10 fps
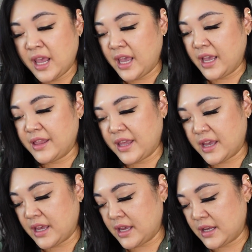And
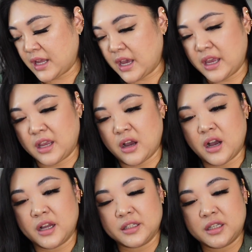then I
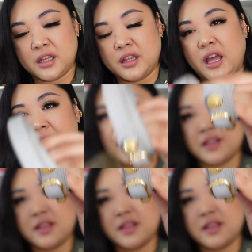got, I think